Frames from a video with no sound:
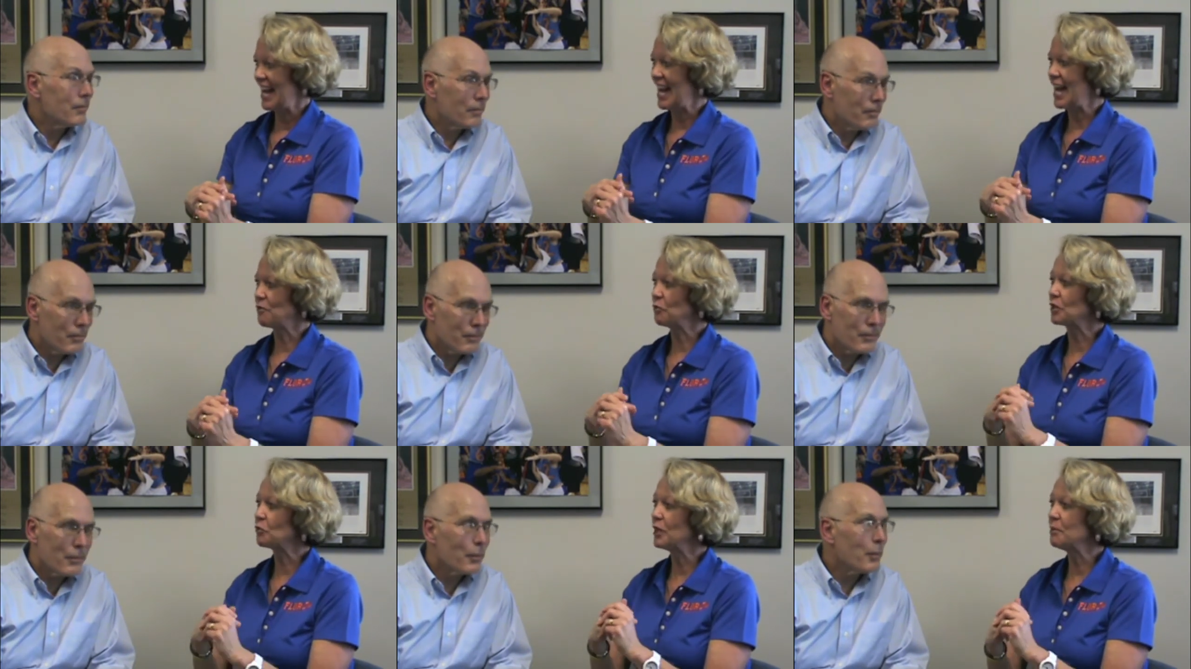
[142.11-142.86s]
Speaker 1: And
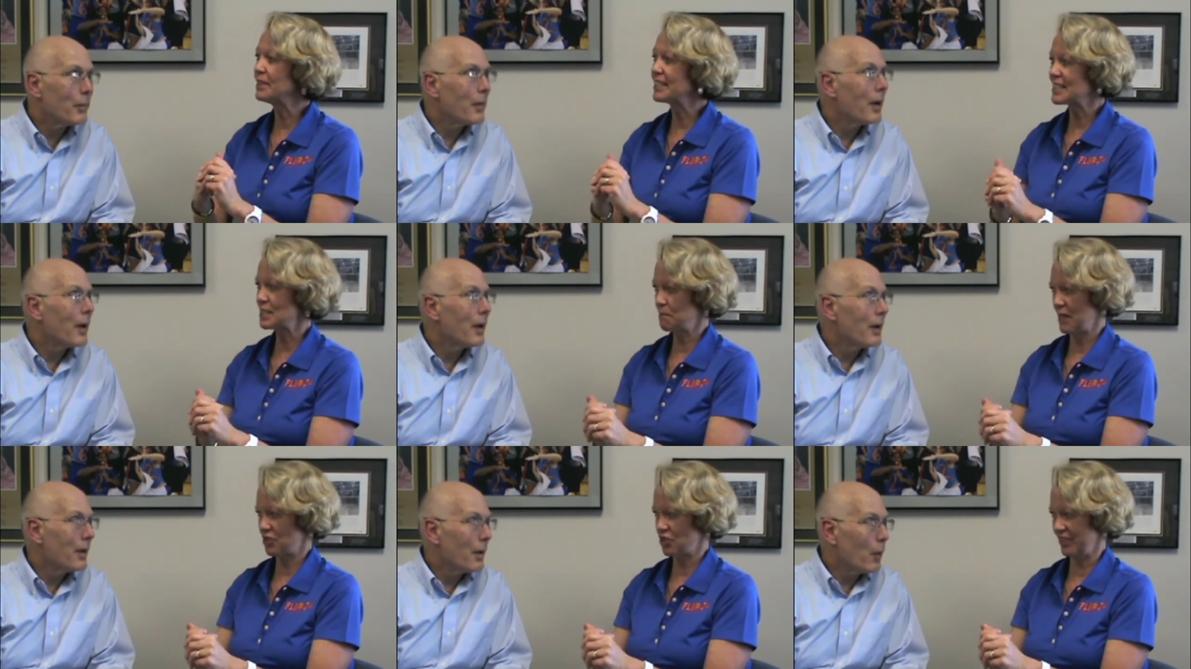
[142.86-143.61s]
with women
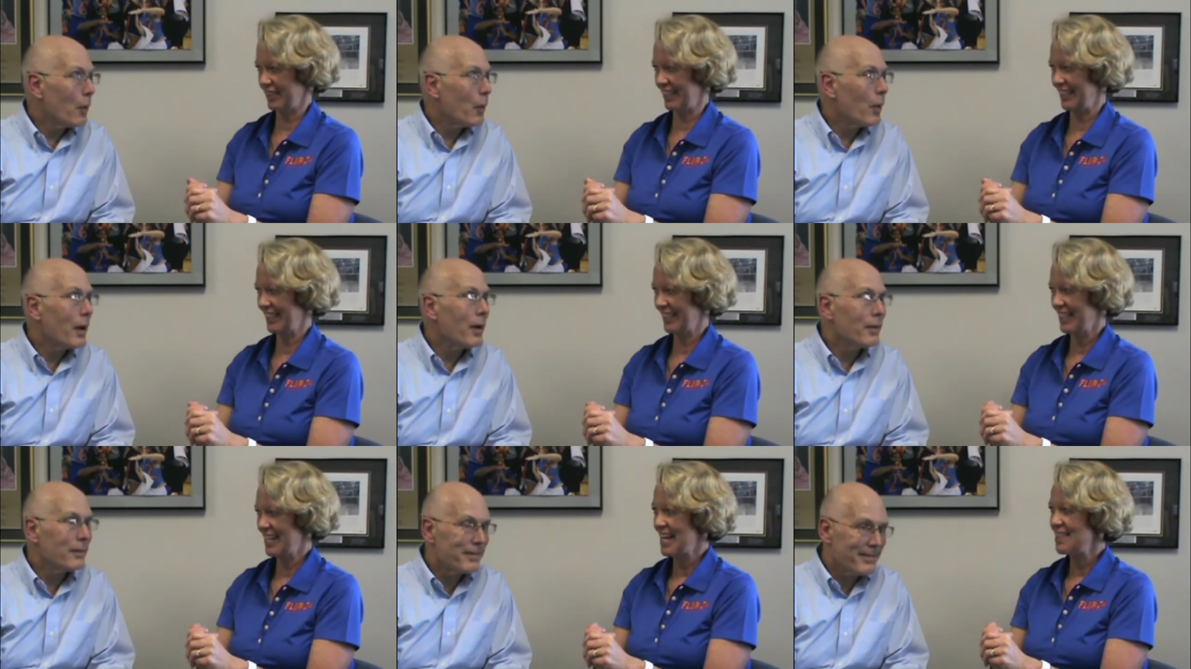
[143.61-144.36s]
especially,
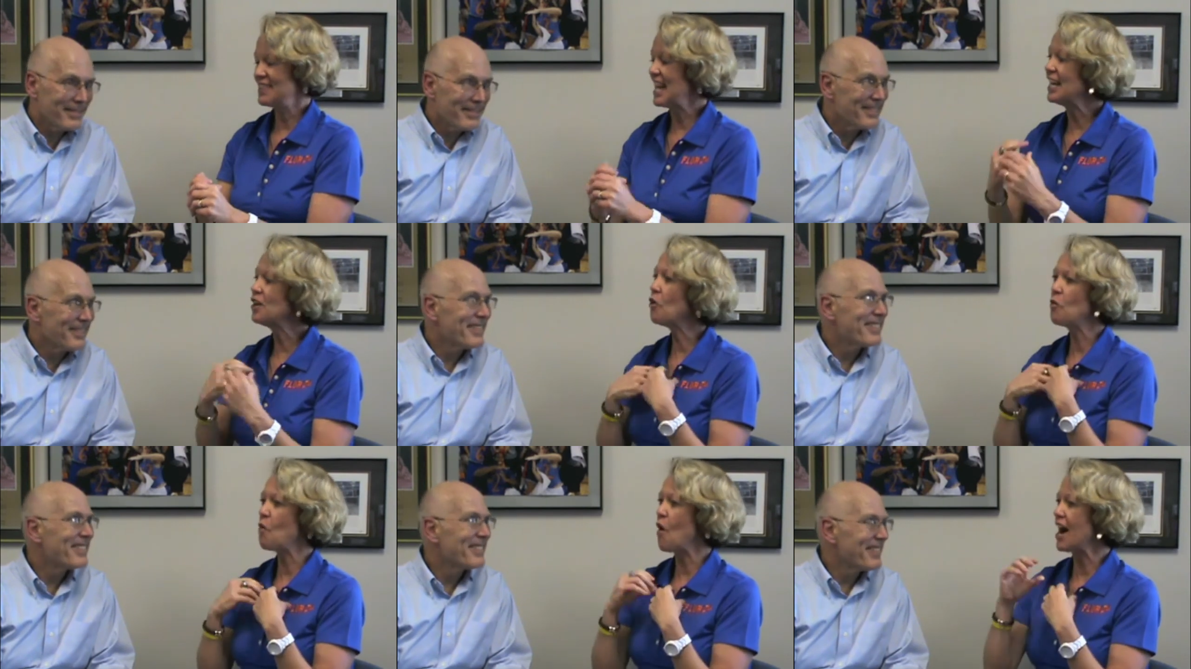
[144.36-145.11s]
wow. They
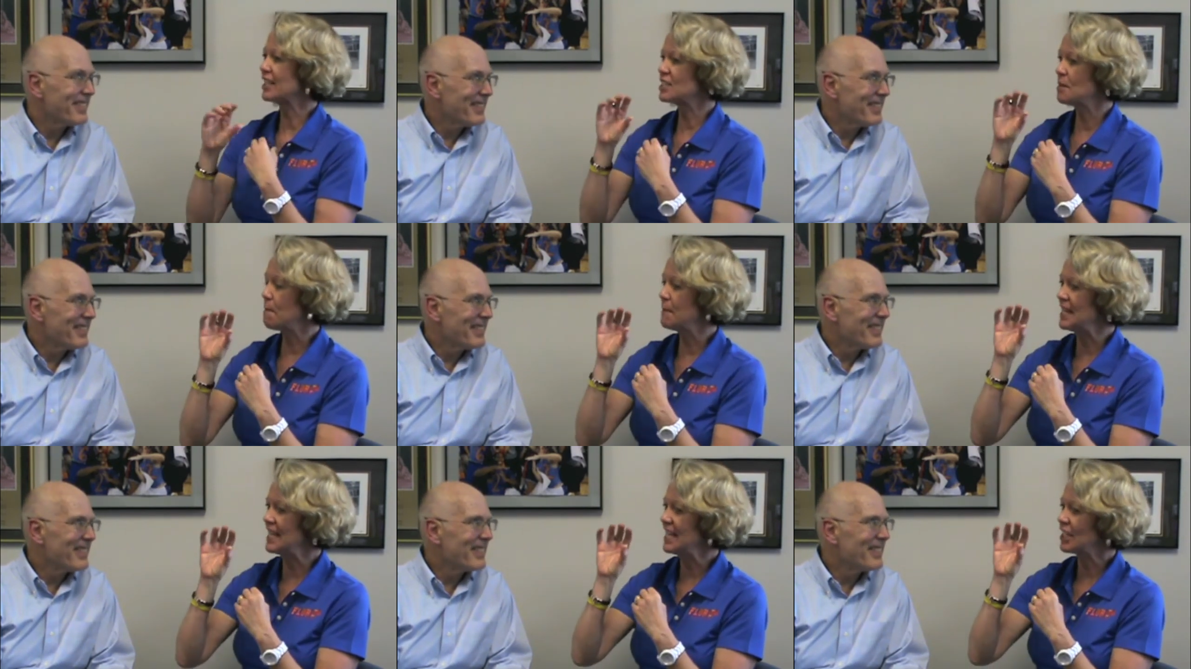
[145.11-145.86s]
don't want to
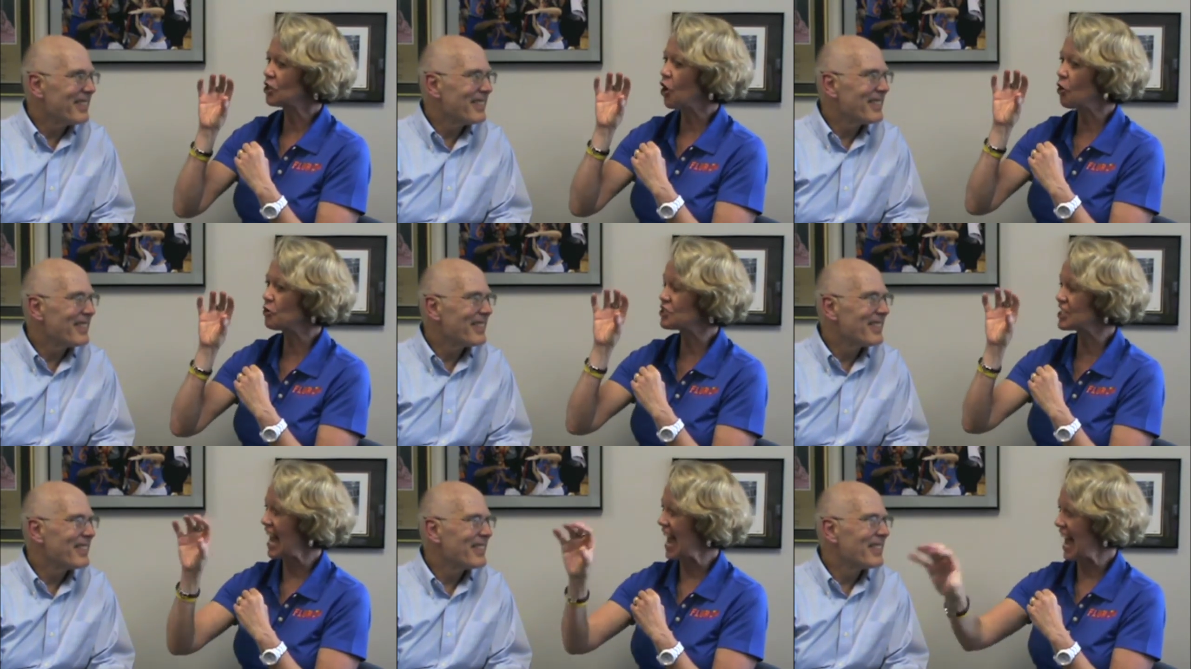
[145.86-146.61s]
be
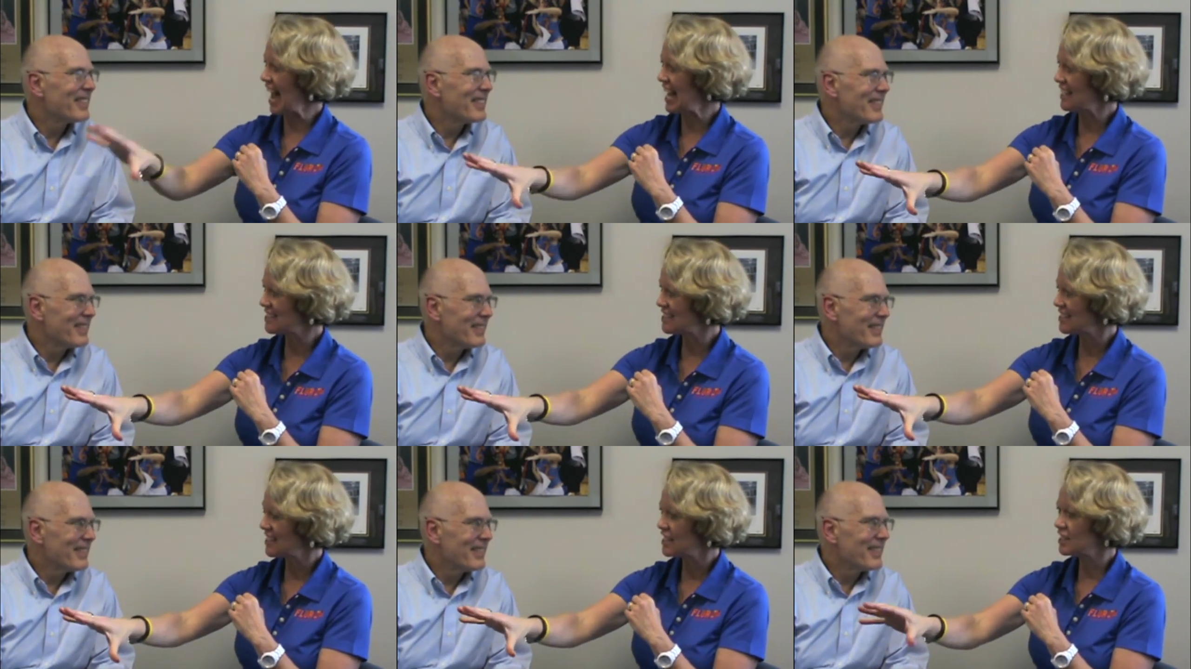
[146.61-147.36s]
coached
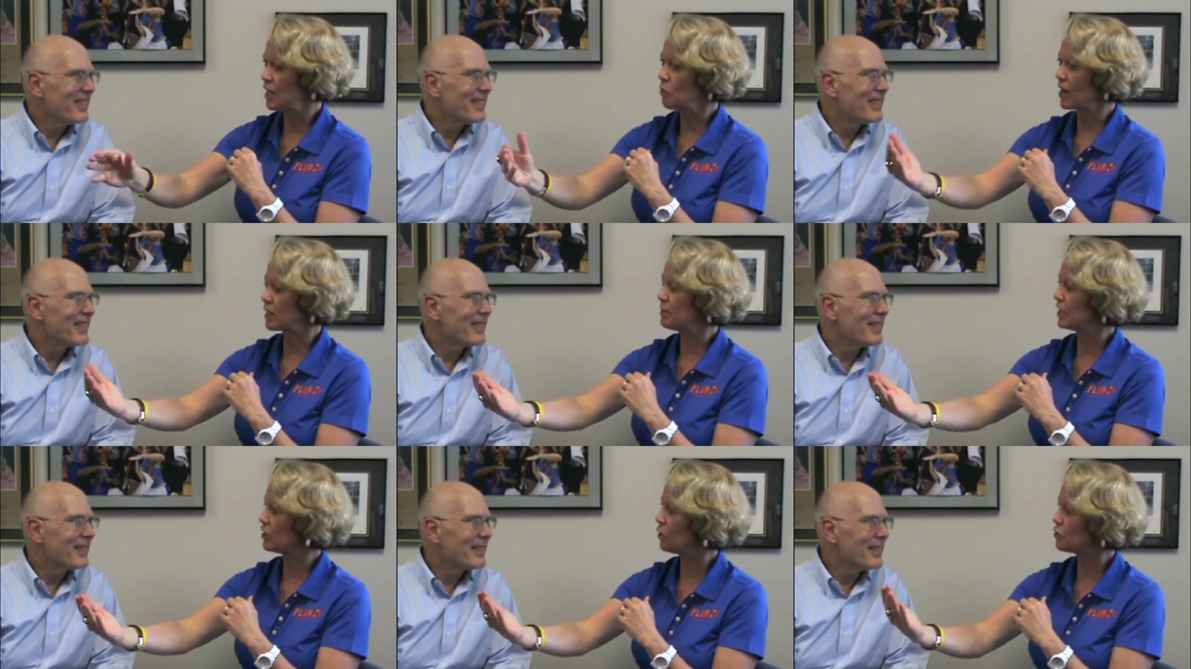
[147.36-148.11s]
at, they want to
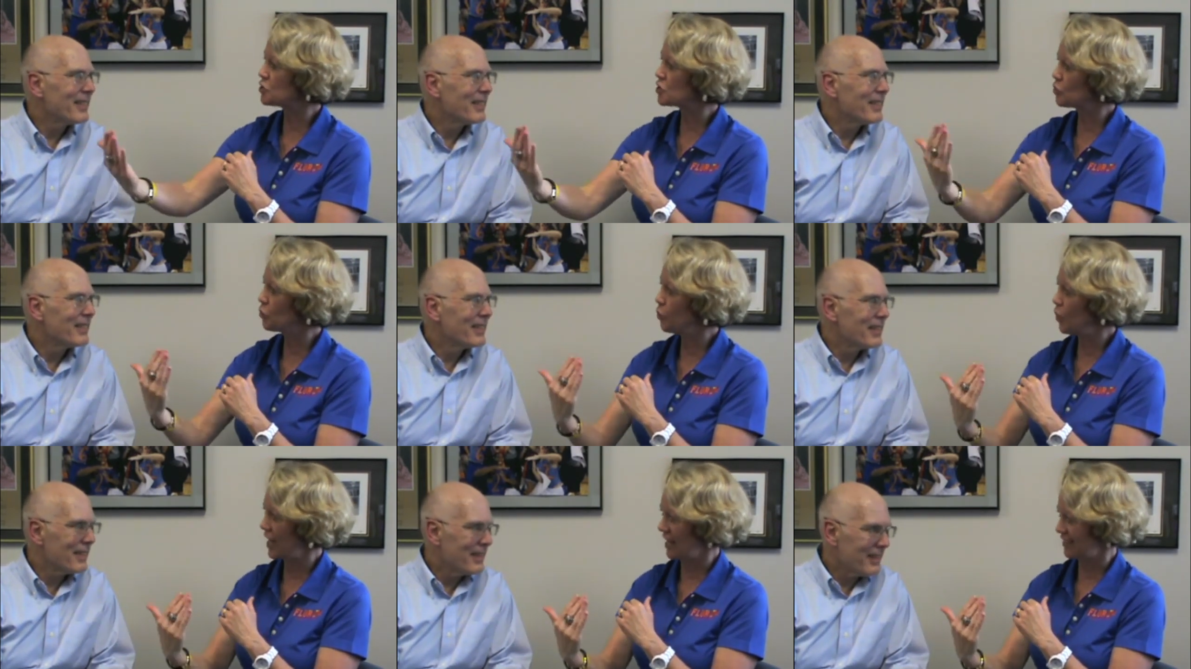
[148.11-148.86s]
be coached
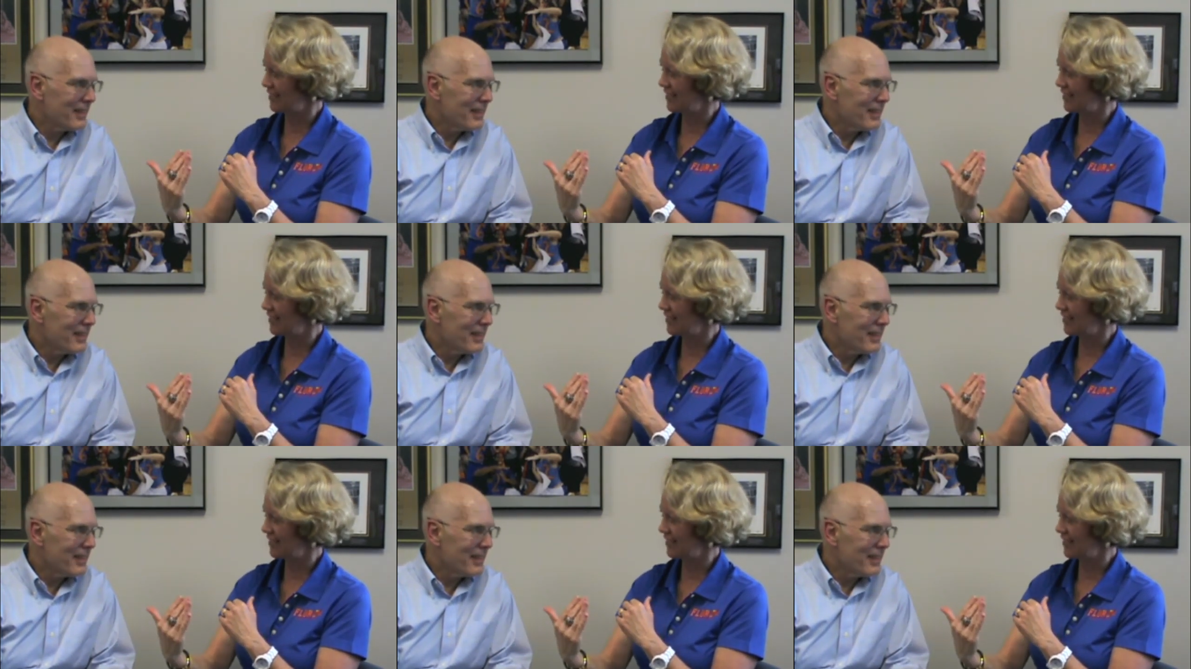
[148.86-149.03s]
with.